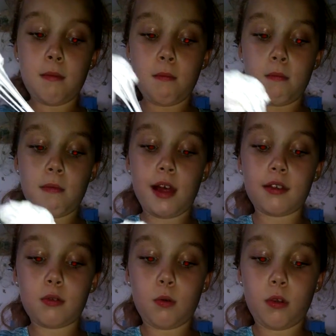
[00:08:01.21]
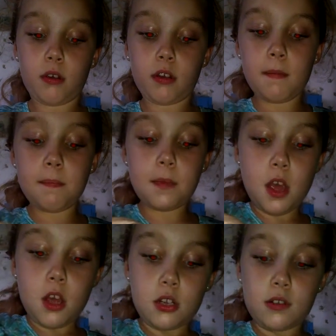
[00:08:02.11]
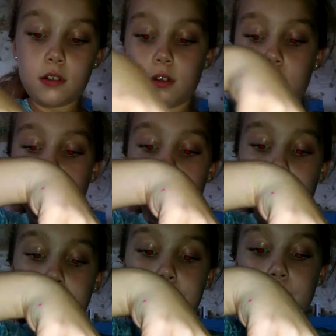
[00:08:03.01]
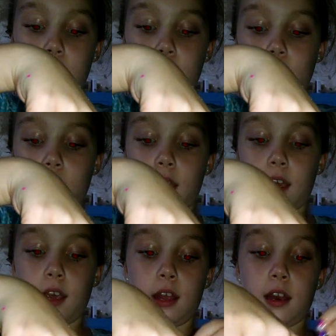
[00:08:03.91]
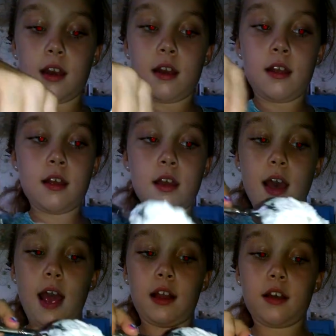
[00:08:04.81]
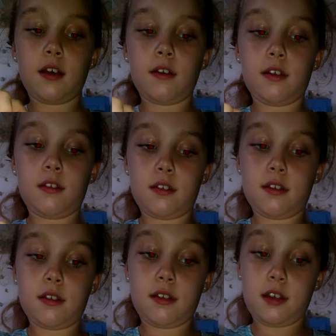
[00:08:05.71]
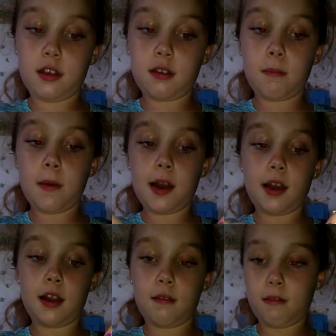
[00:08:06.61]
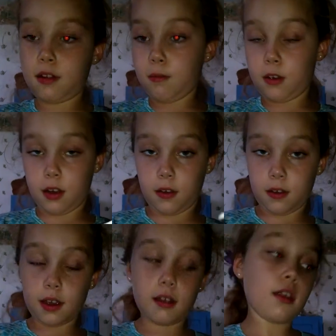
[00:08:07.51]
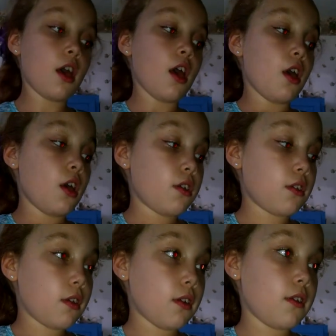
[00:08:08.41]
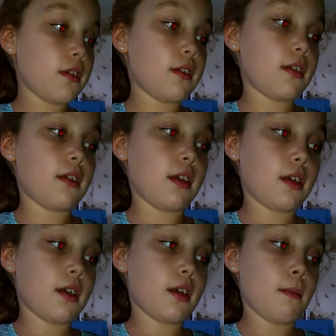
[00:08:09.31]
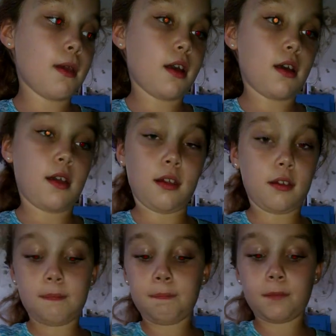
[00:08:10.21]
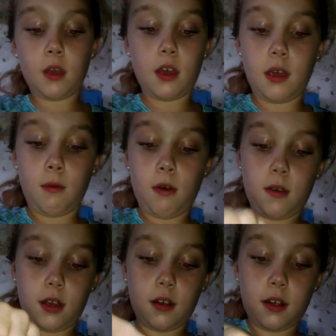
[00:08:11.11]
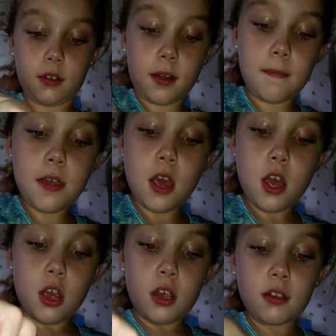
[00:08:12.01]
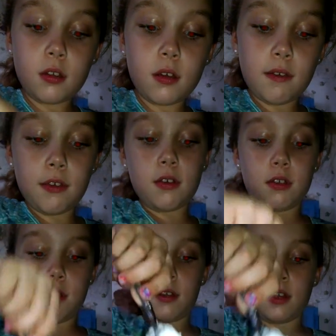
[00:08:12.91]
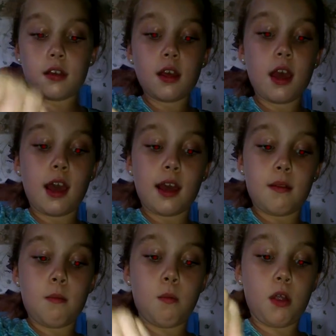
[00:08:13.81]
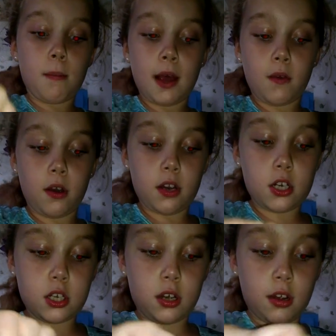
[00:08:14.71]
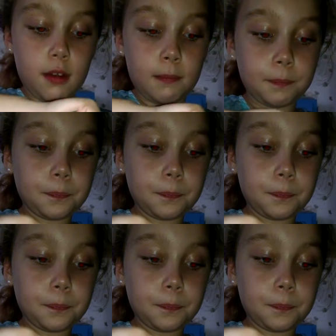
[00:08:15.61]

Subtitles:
be less oily. So like that. And I thought I would use a stick, but it didn't really work out, guys. So don't use a stick because it won't work out as well. So if you do need to add more powdered sugar,